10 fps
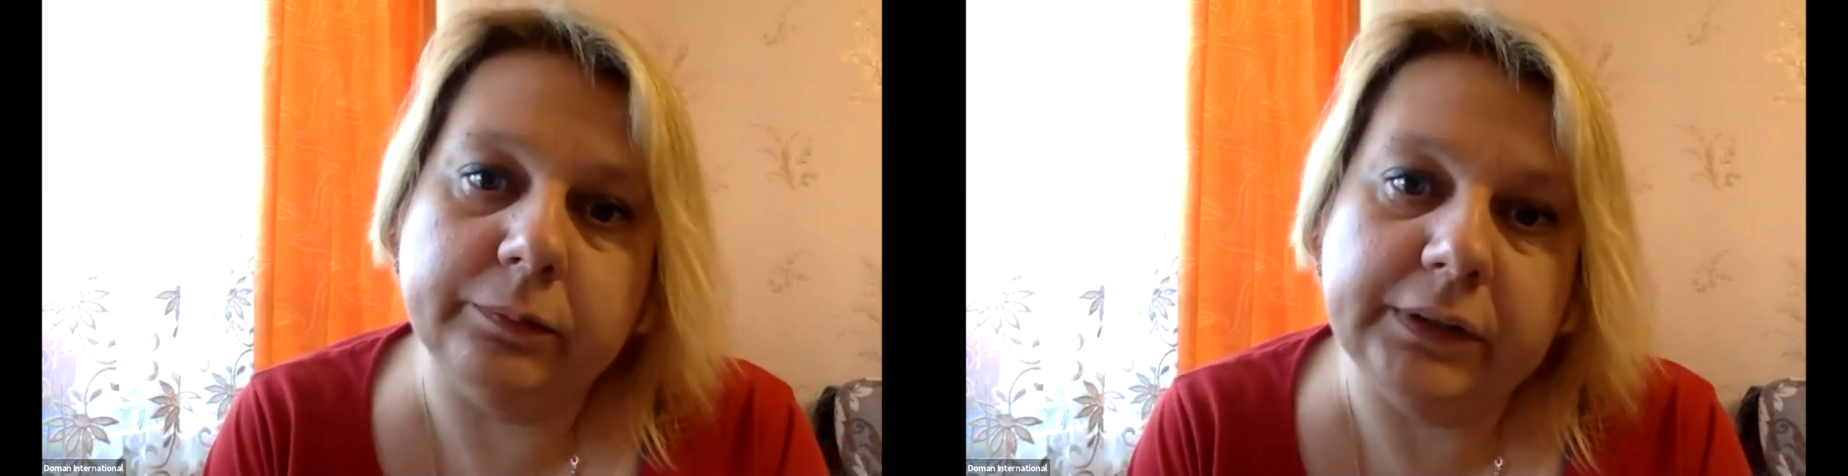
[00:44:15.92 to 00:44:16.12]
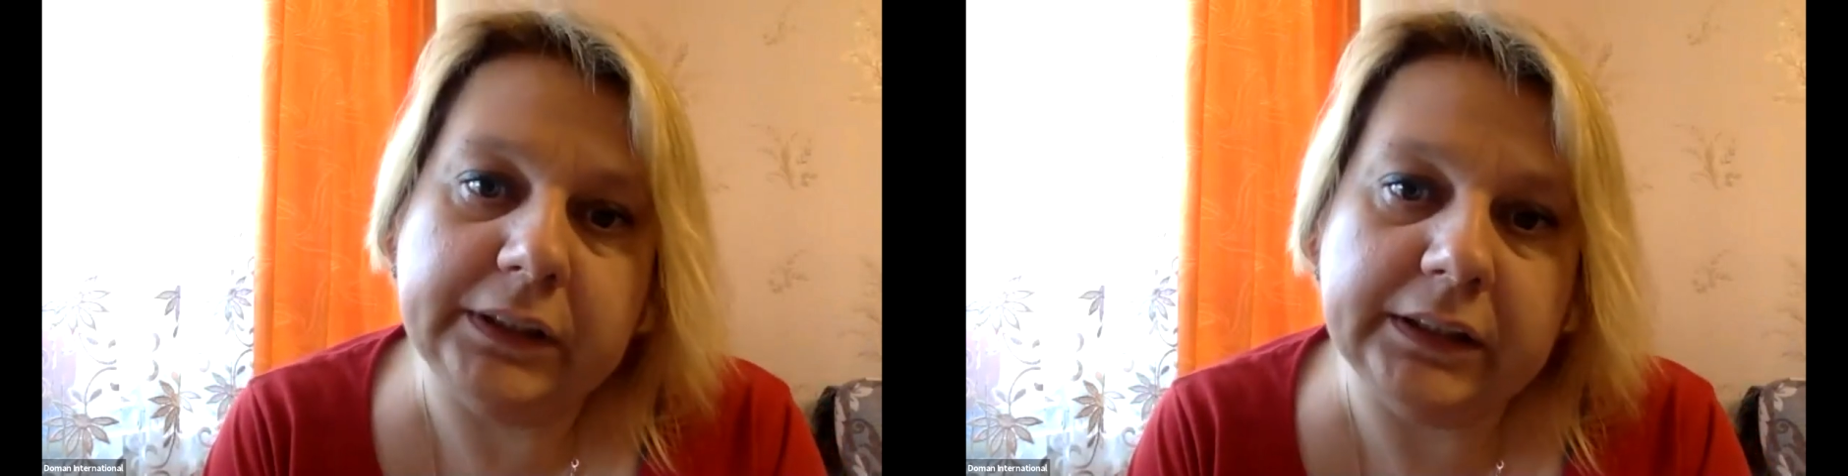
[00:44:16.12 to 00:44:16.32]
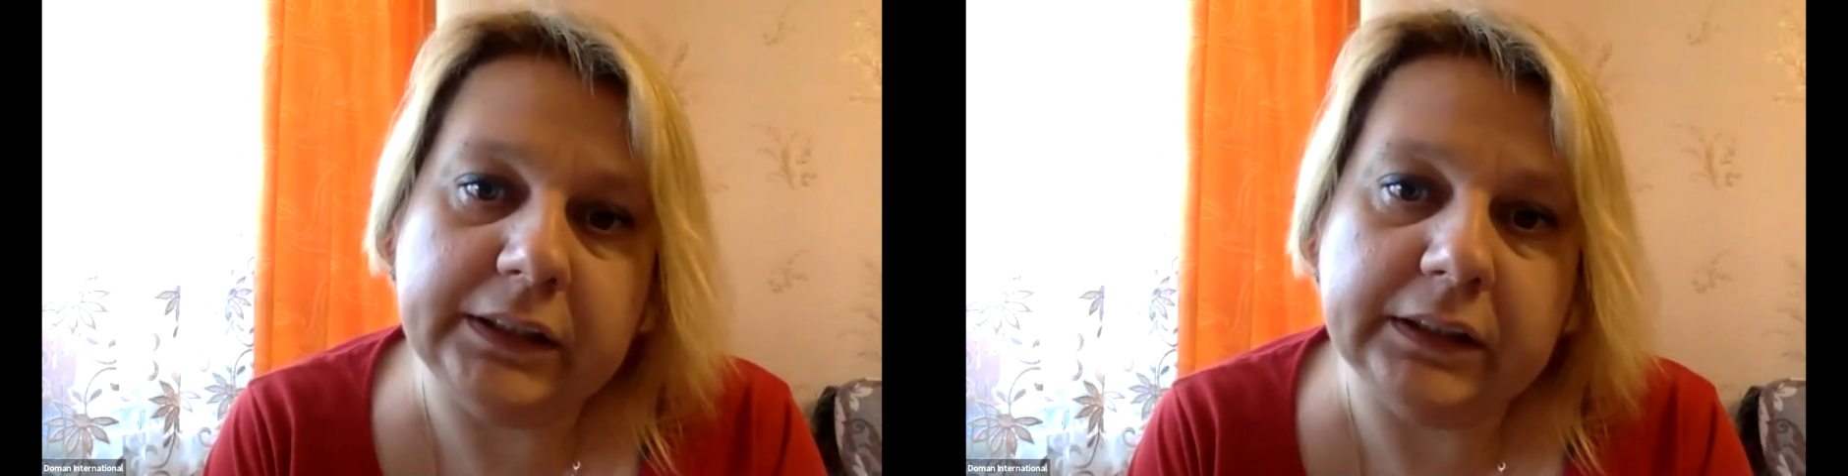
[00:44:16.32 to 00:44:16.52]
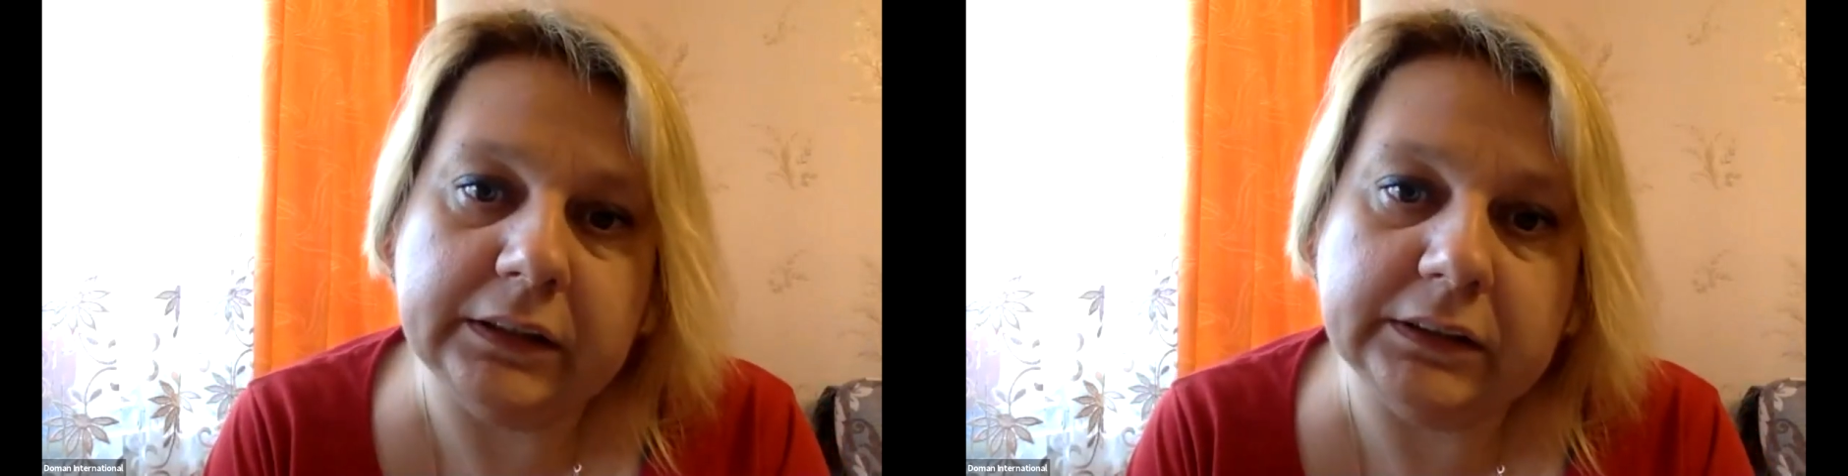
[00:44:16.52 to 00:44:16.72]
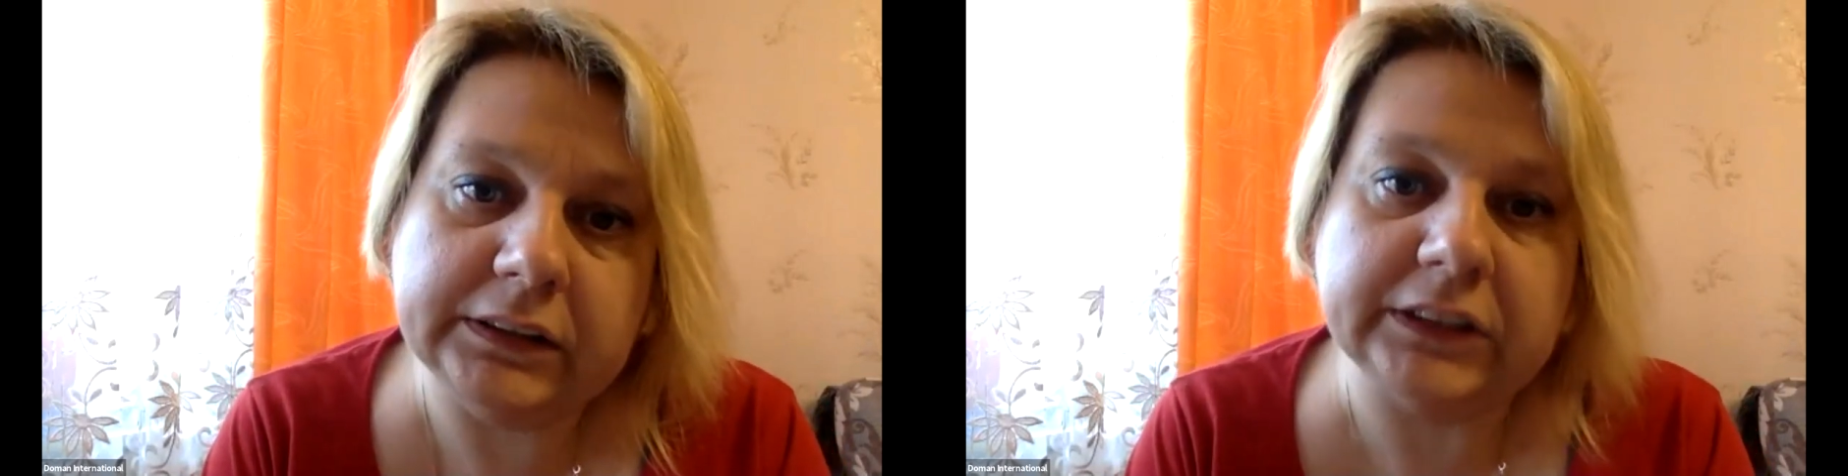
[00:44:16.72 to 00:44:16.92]

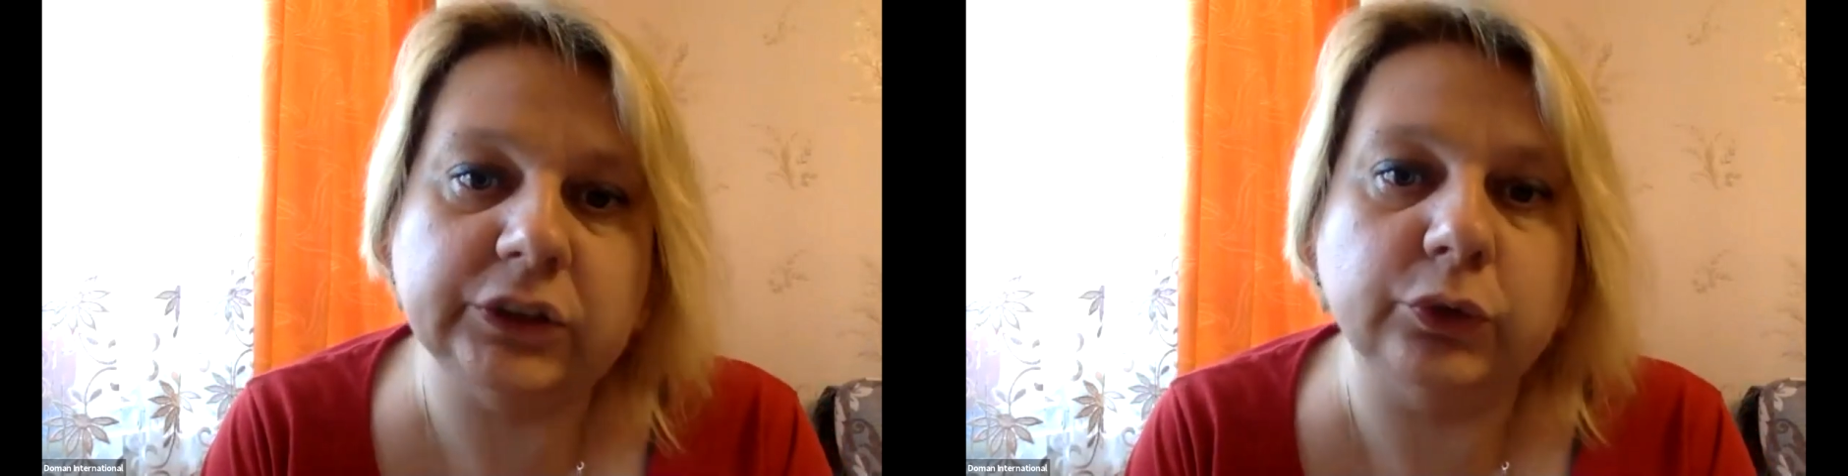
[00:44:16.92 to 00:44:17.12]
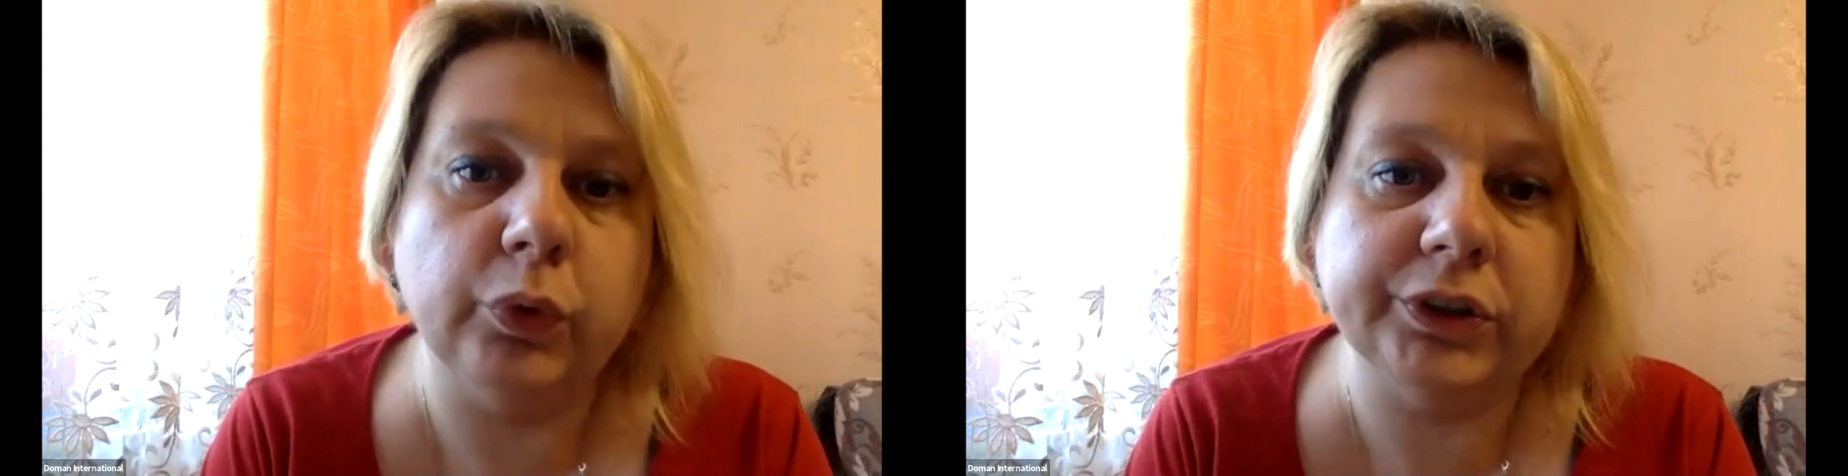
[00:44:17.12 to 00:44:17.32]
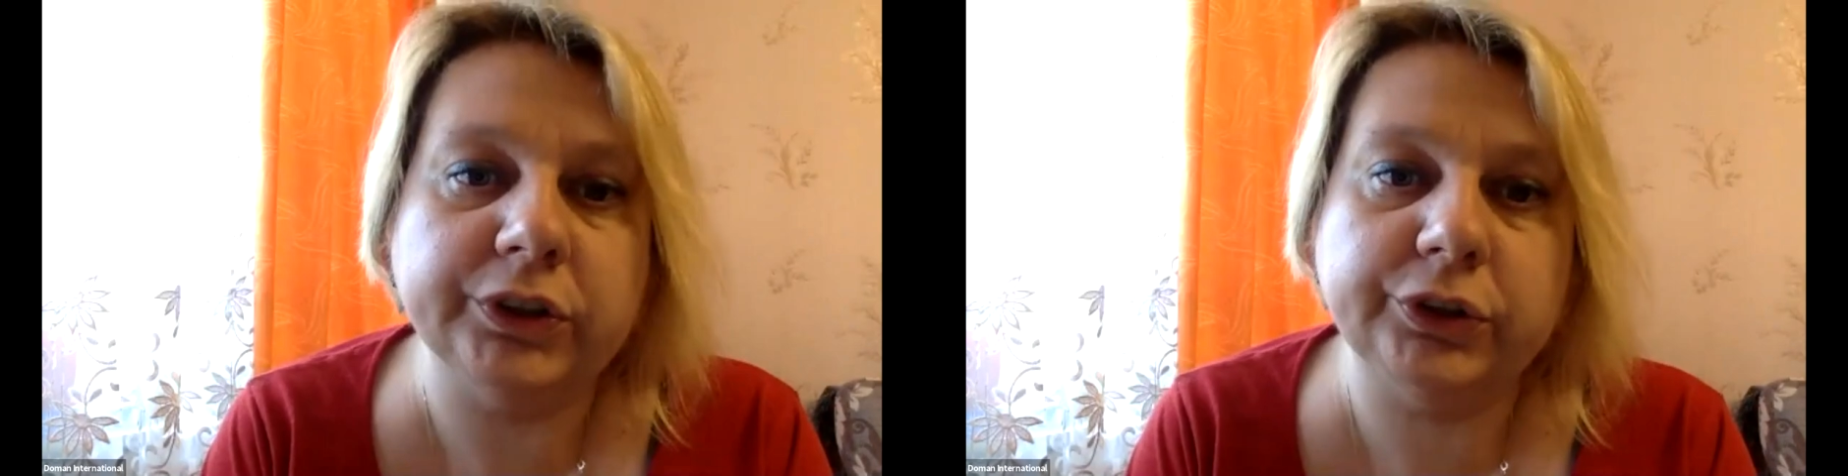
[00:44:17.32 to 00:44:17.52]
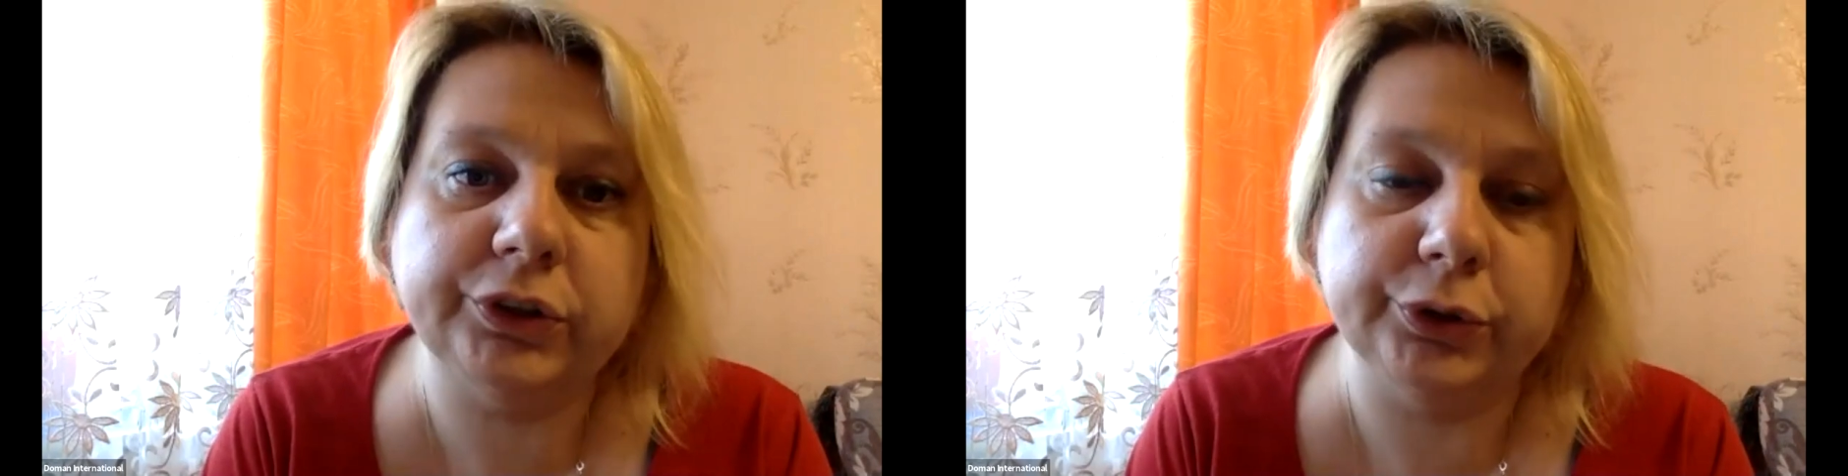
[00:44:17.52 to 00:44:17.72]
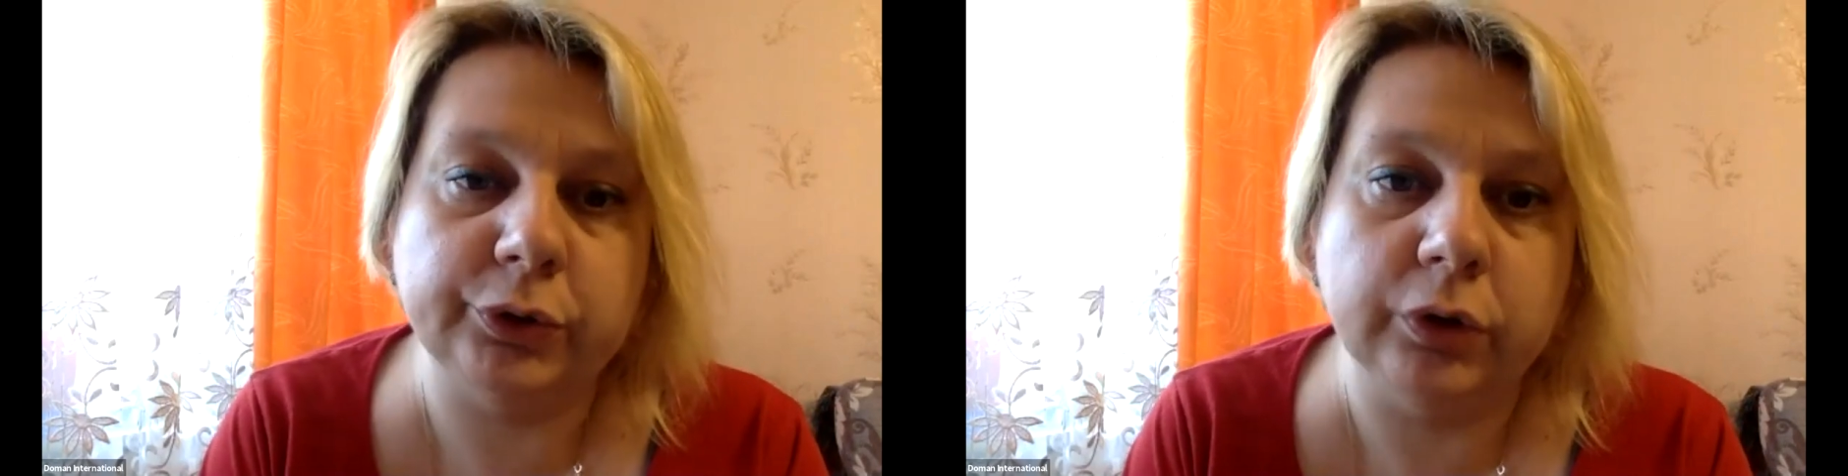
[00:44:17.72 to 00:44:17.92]
he doesn't want
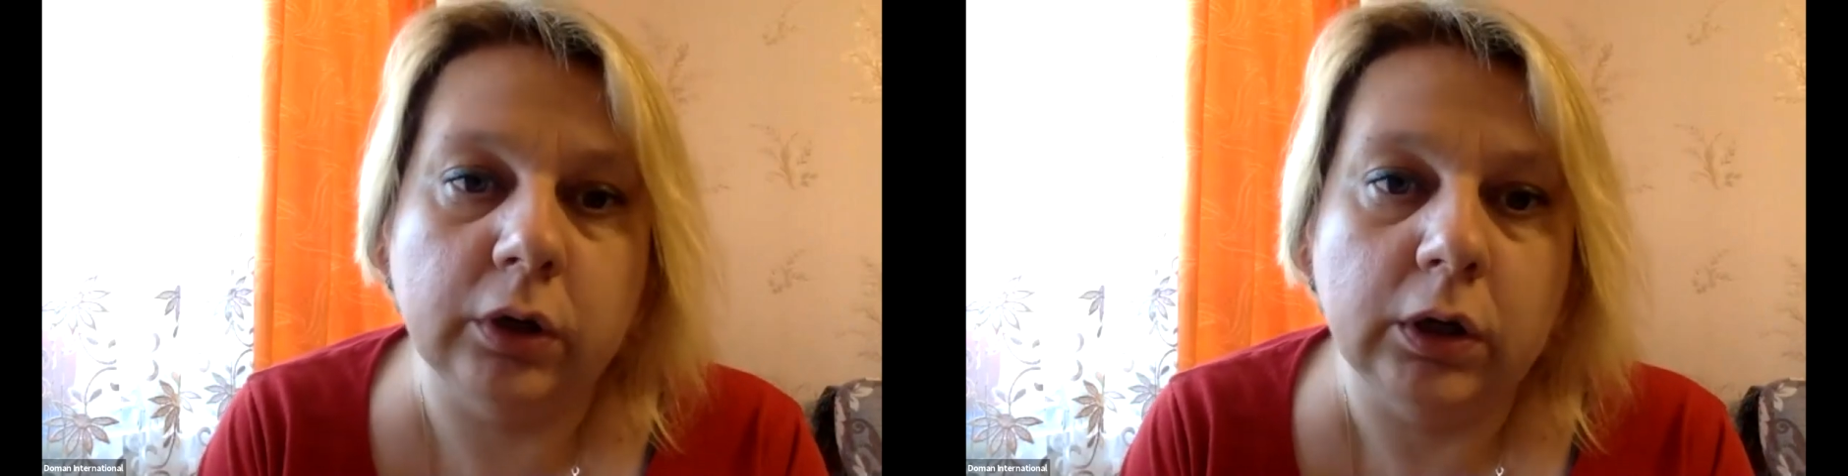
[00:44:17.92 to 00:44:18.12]
to